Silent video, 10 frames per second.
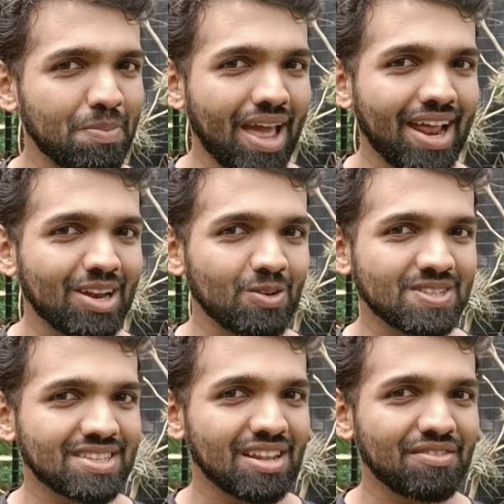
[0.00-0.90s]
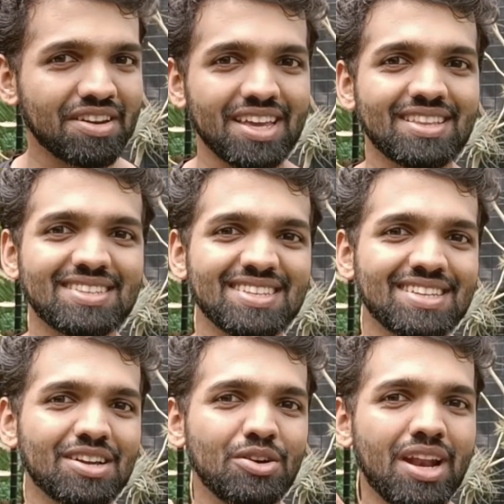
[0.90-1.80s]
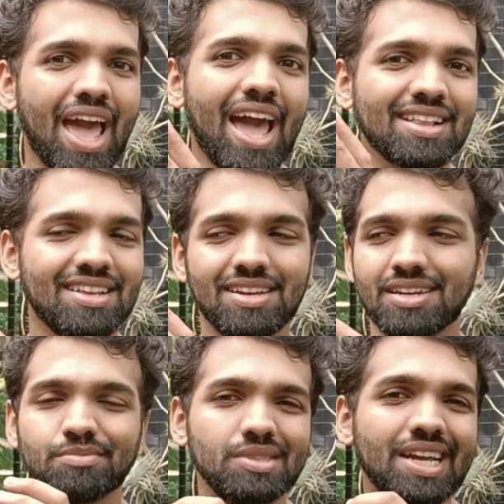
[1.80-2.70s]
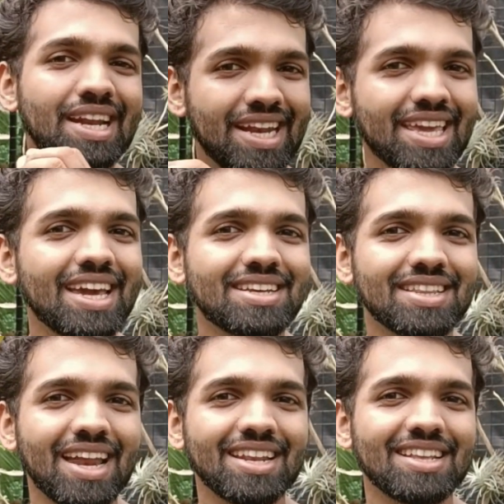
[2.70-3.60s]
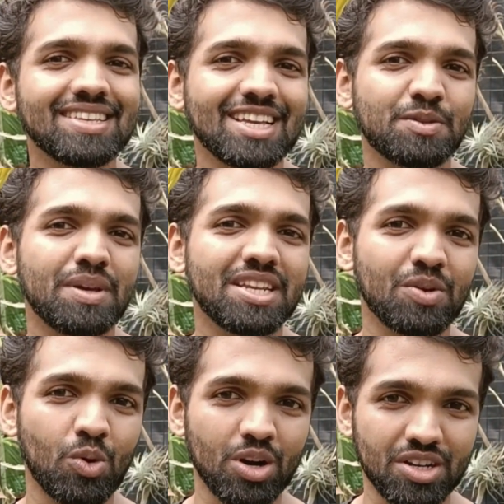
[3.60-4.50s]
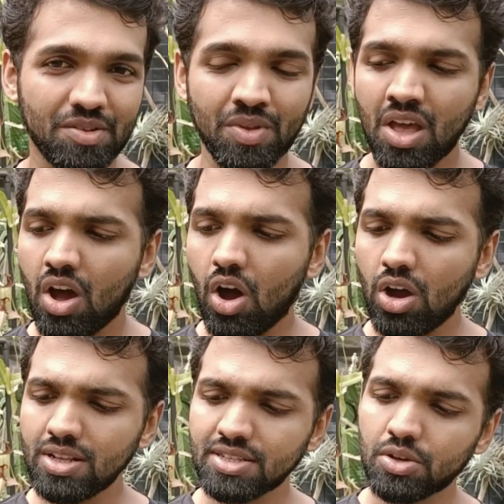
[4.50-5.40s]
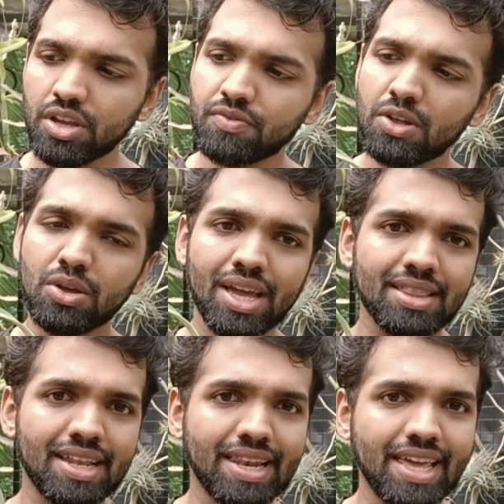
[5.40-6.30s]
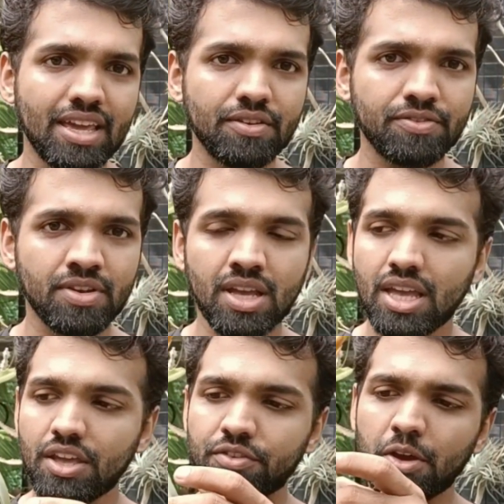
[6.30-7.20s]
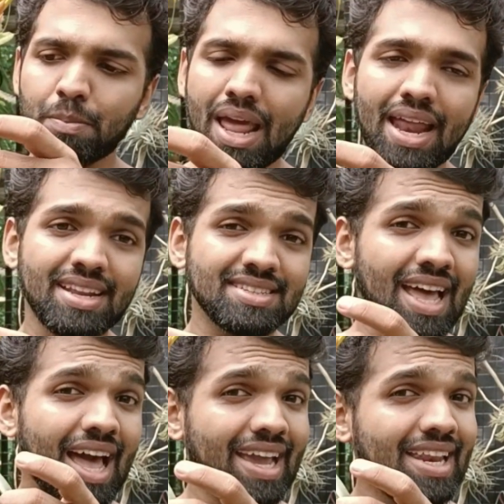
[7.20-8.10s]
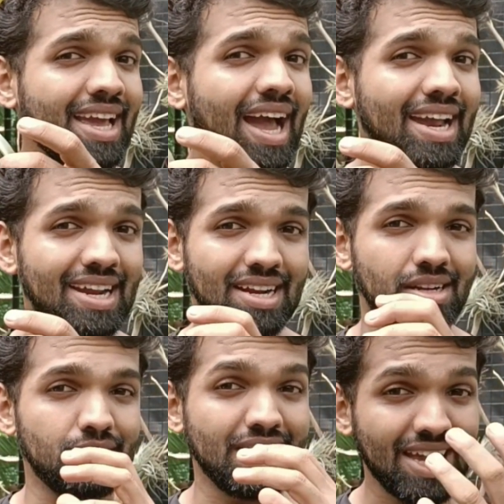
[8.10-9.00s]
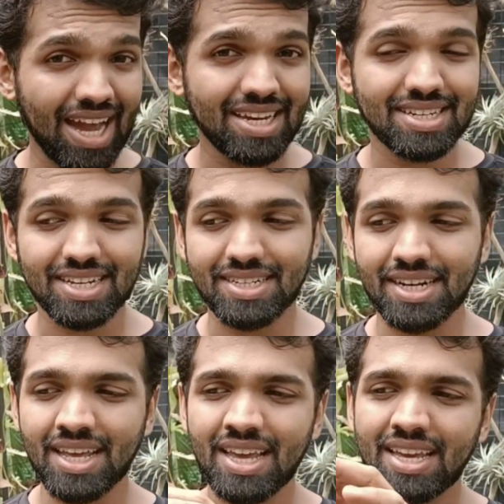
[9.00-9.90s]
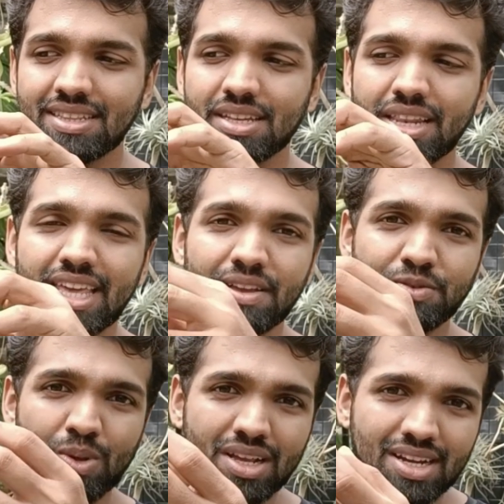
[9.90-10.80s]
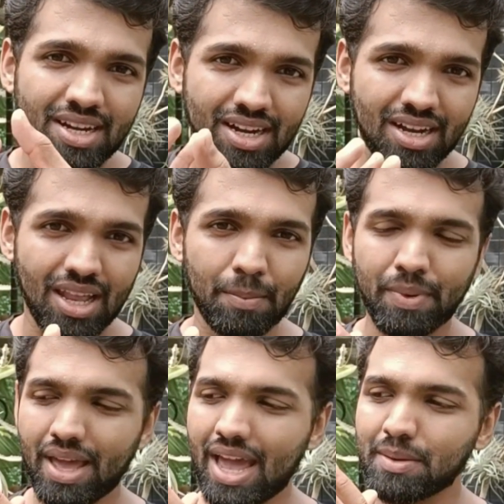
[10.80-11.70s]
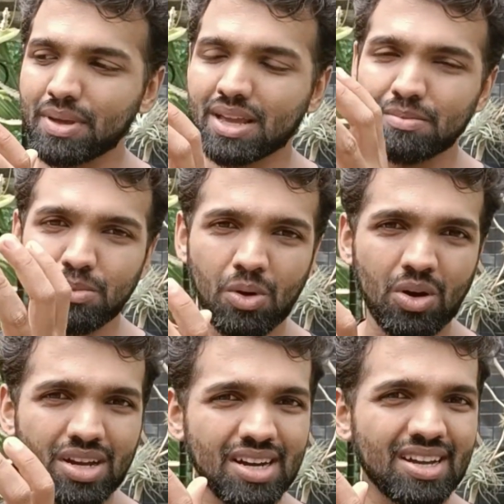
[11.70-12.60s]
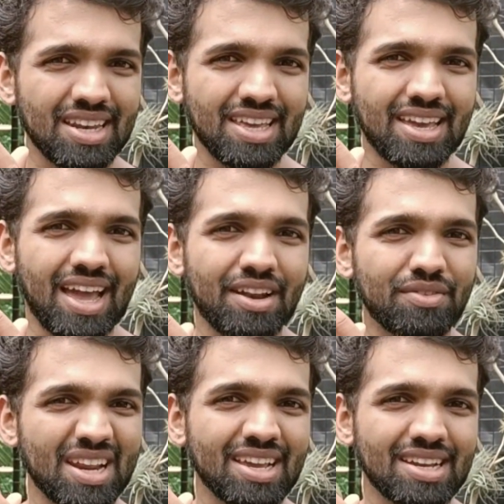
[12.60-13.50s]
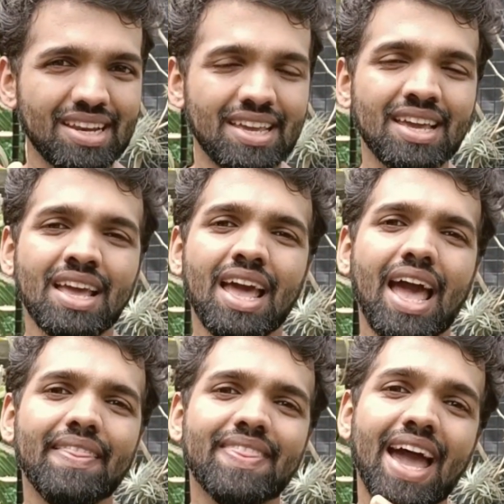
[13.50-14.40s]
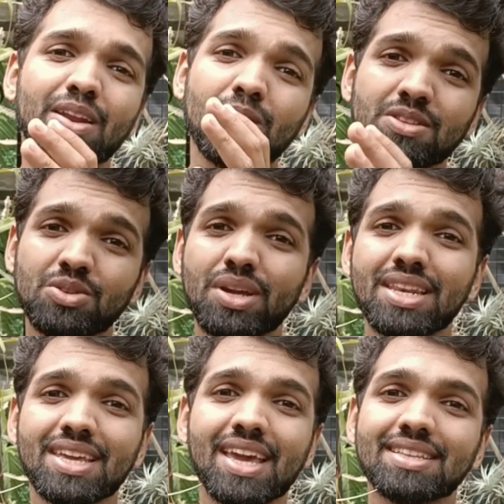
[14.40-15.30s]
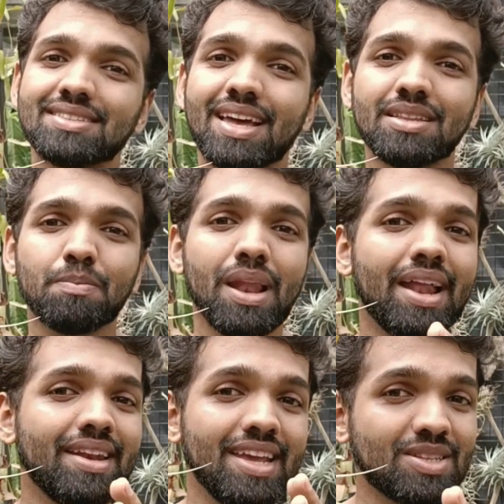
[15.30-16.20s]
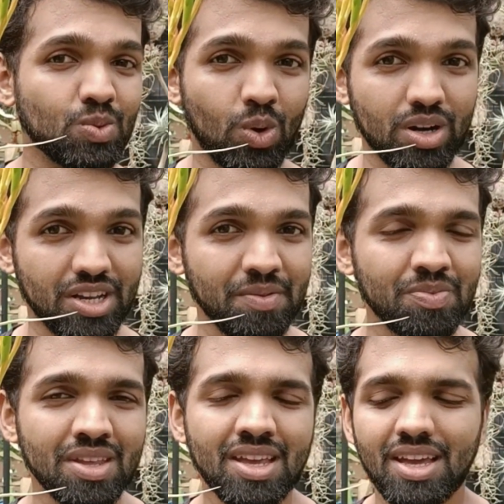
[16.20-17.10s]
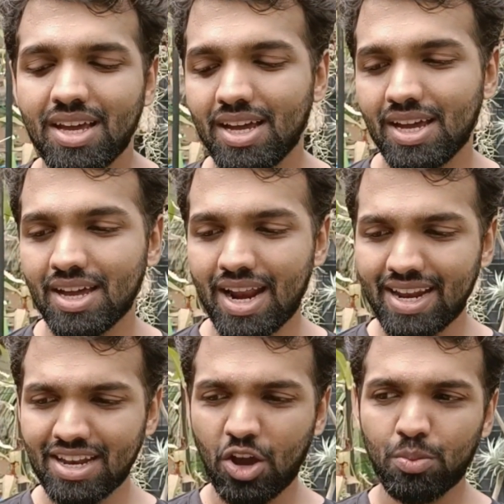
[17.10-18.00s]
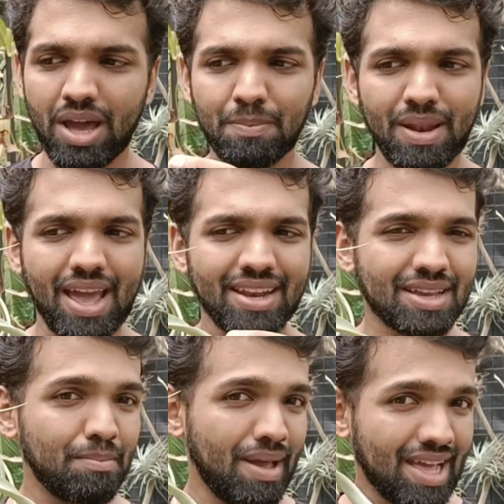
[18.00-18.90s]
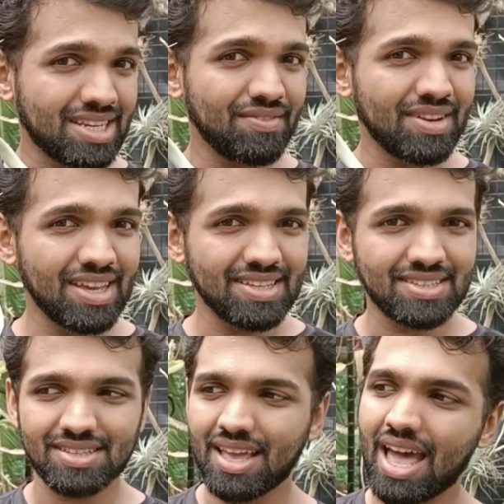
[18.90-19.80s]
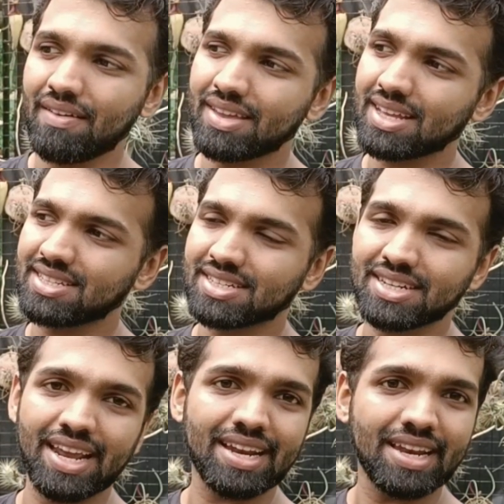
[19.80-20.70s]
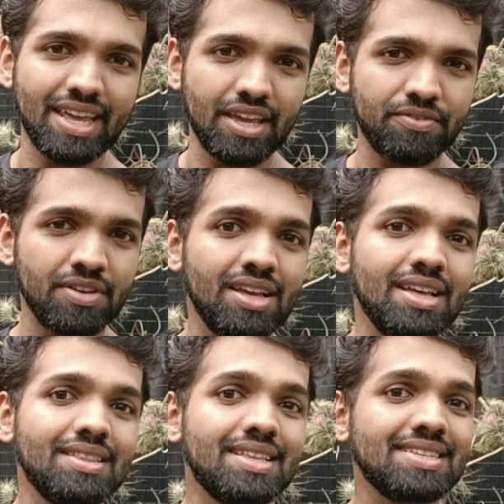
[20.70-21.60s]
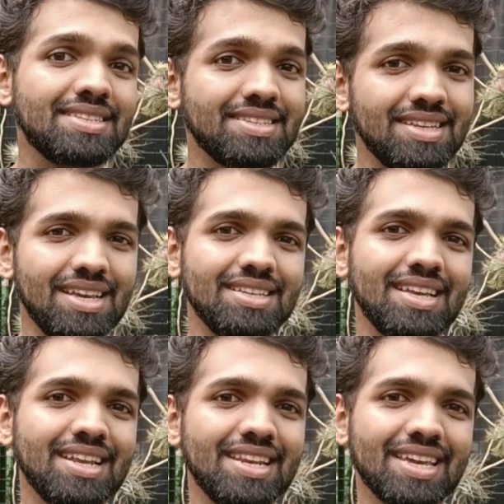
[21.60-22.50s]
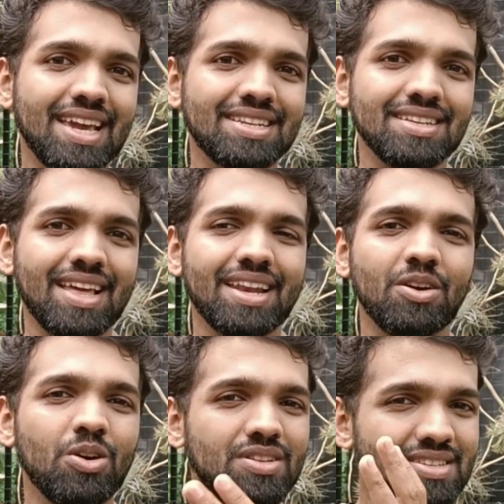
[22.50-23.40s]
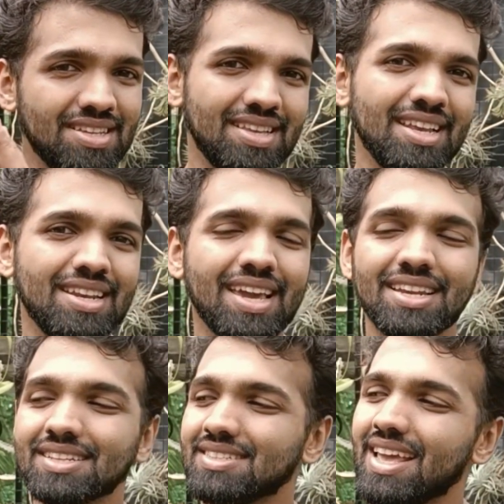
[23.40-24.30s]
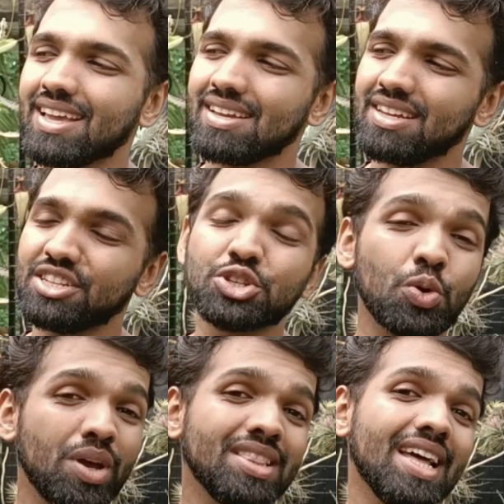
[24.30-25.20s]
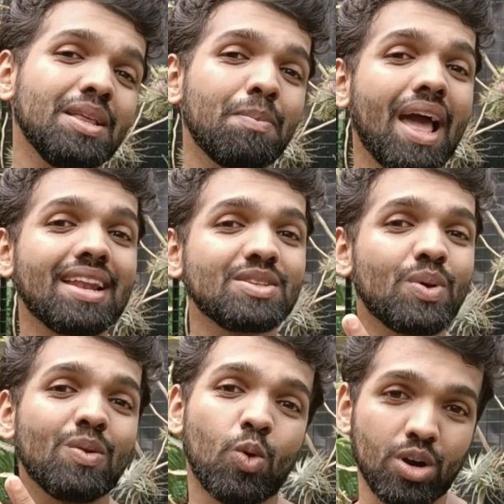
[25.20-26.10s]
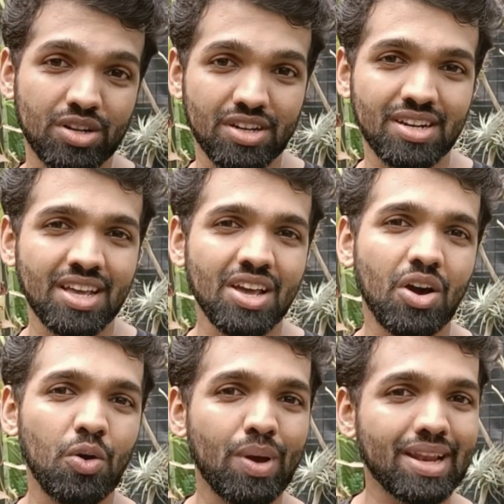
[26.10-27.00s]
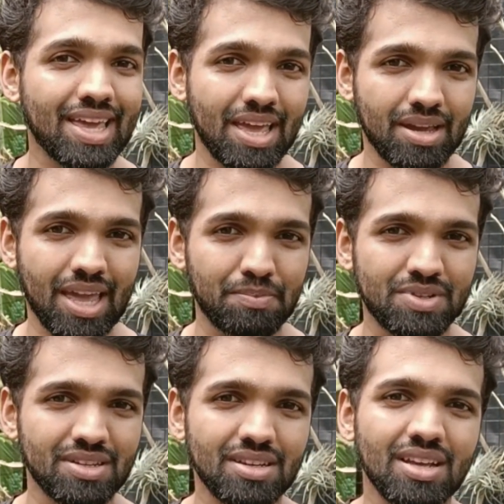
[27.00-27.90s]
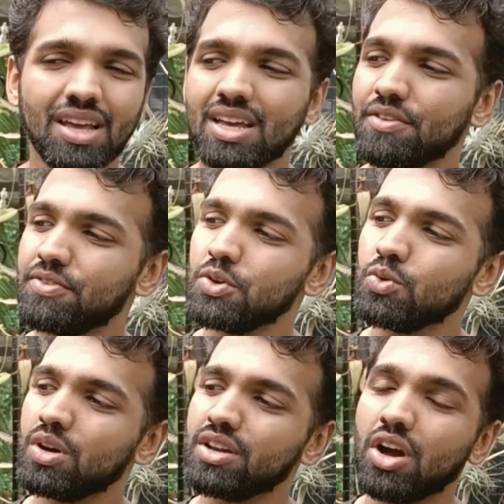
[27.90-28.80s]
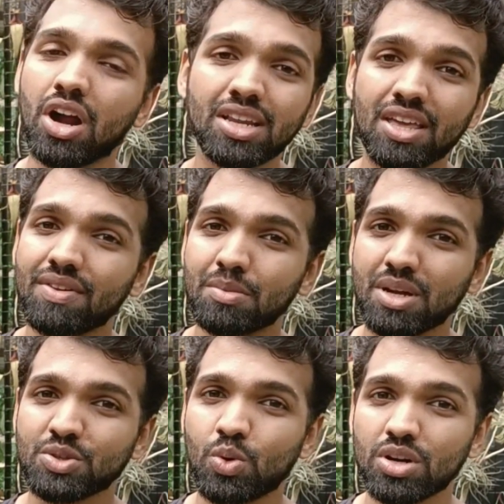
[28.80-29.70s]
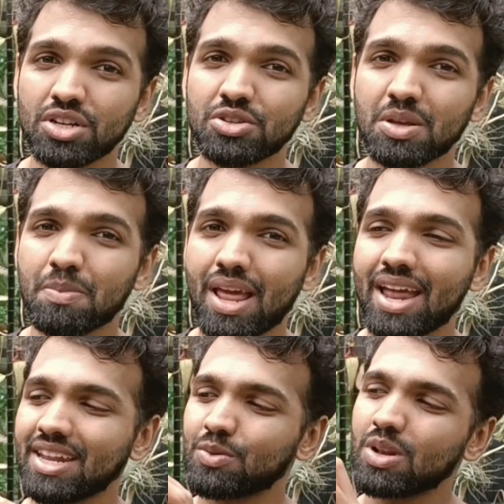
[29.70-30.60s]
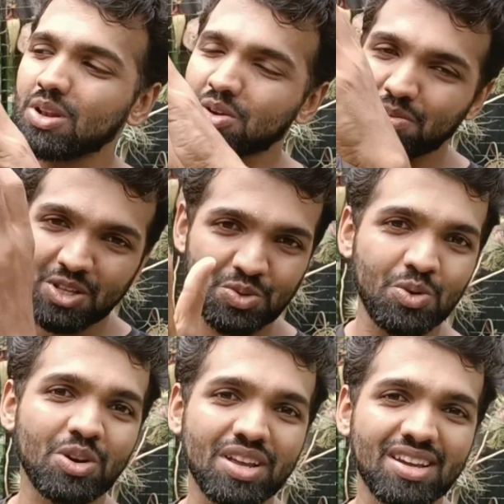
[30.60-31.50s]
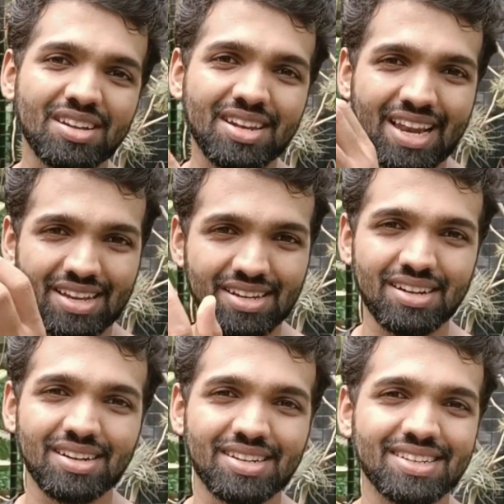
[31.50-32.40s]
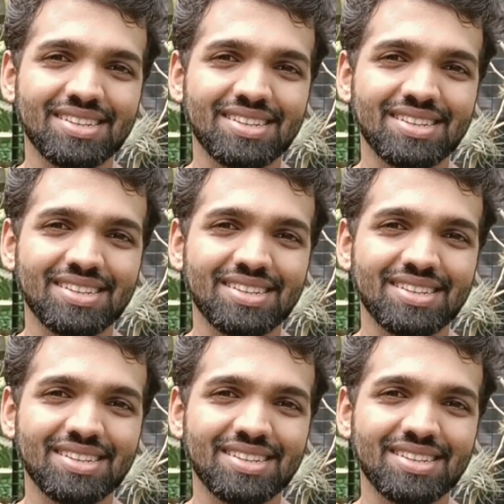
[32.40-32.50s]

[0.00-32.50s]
plant looks silvery. This is a good indicator that it is expecting water. Also, if you look at the leaf, if your plant is dehydrated, the leaves will curl up and become more curly and wrinkly, and that also indicates that the plant needs water. Right now my plant comparatively is having a straight leaf. This is an indicator that, or this is an indicator, it's like it's showing that the plant is well watered or well kept. If you are not giving much water to the plant, it will look much more wrinkled and curled.